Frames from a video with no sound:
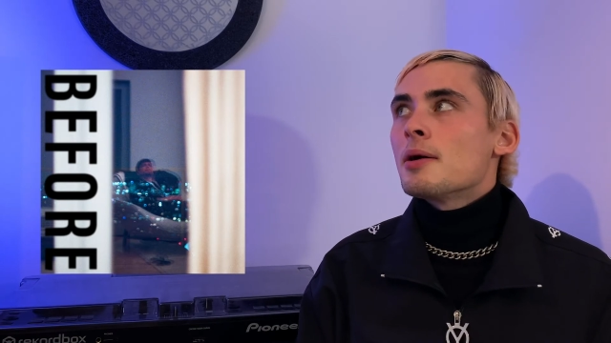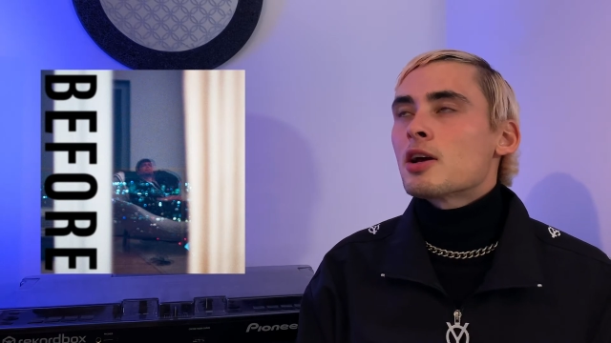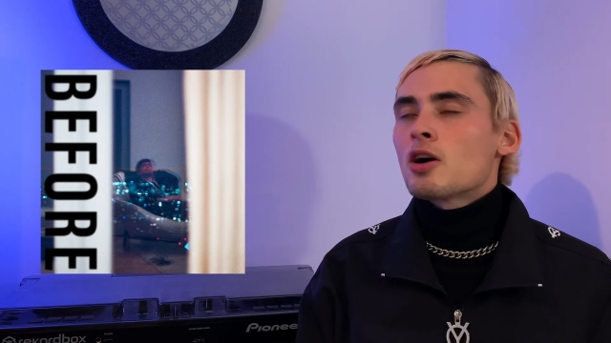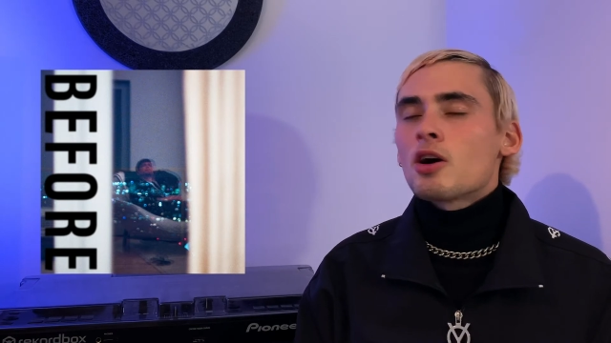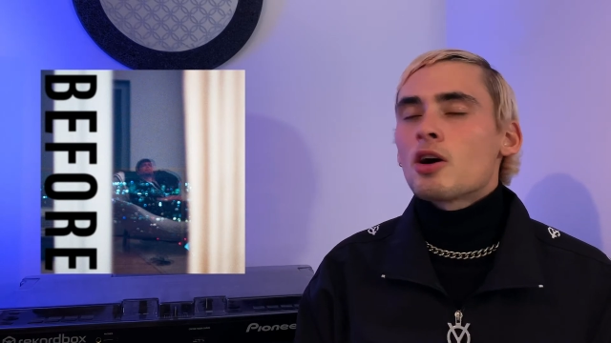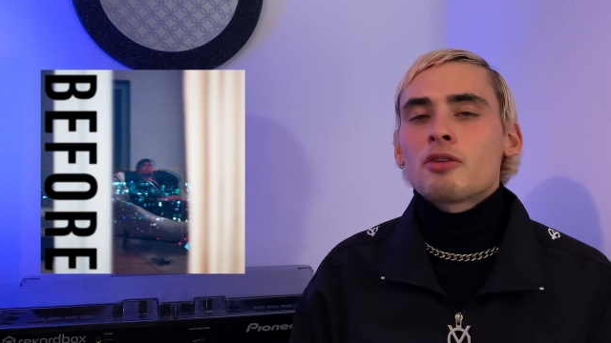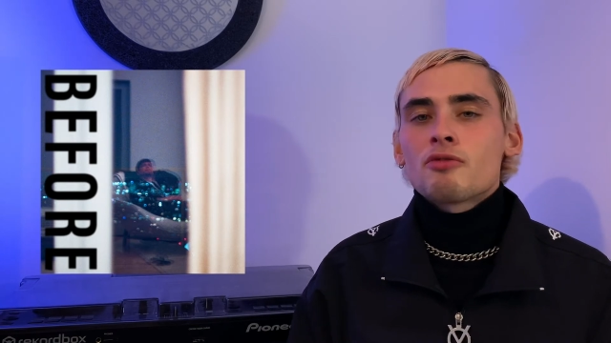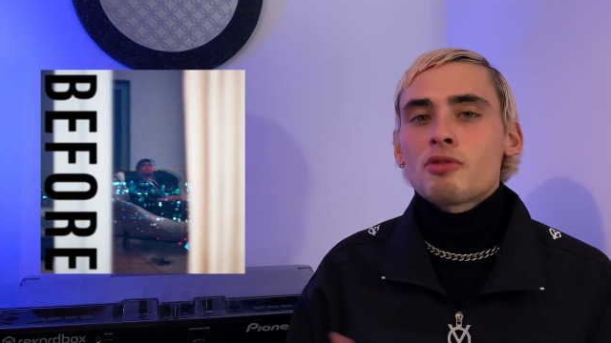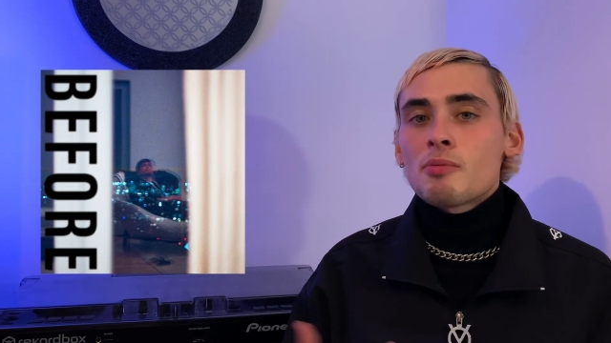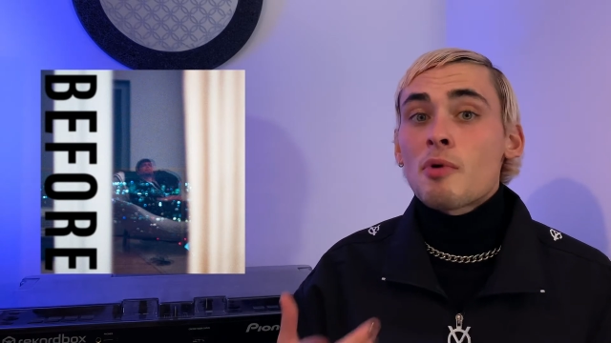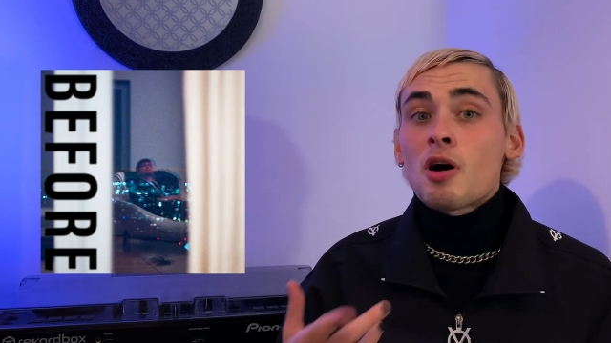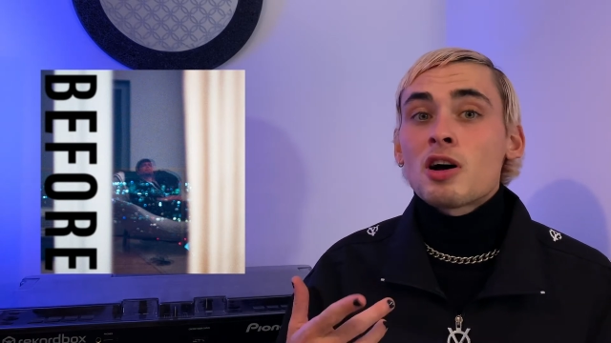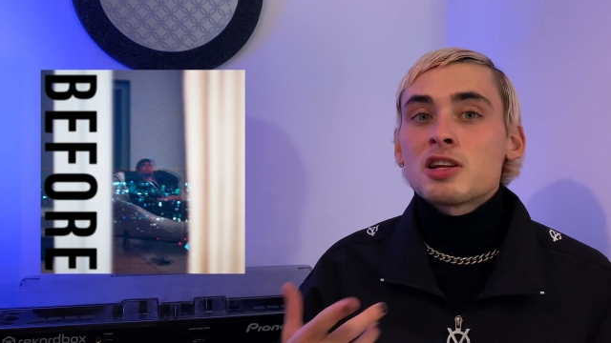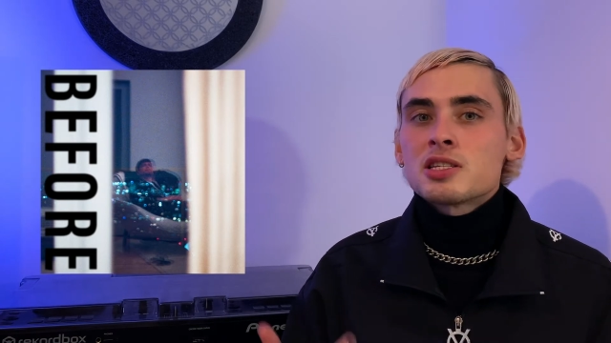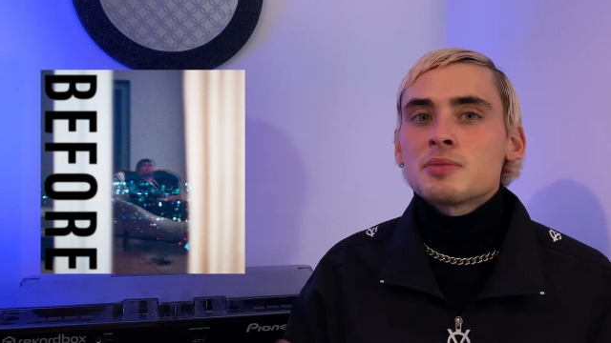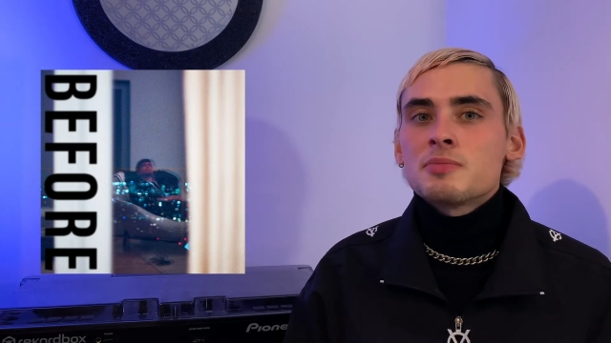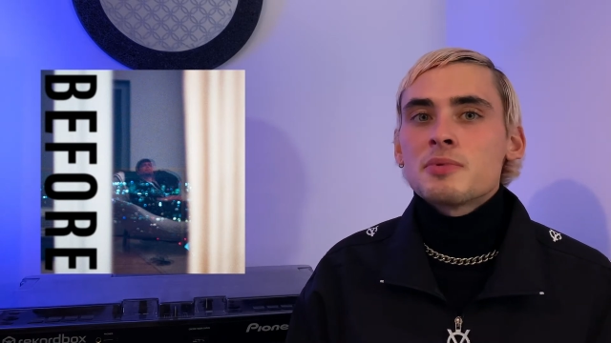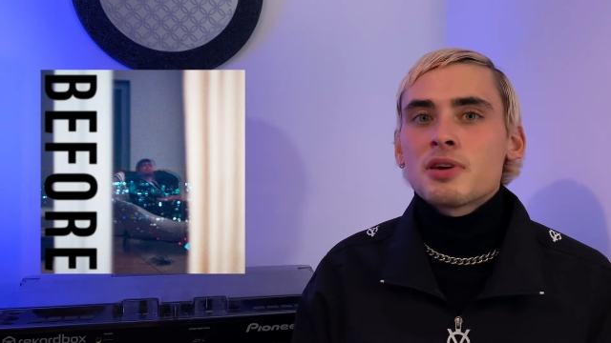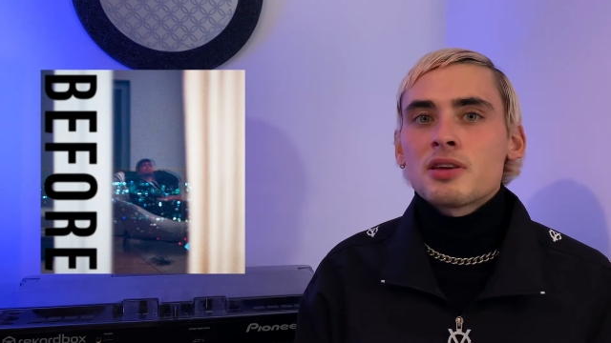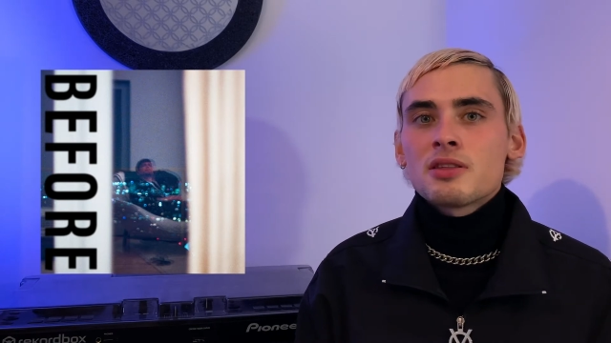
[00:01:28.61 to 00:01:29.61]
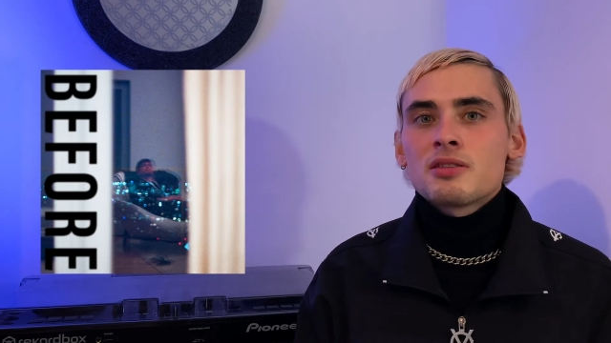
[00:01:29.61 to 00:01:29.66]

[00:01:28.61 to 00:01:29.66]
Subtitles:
kind of reminds me,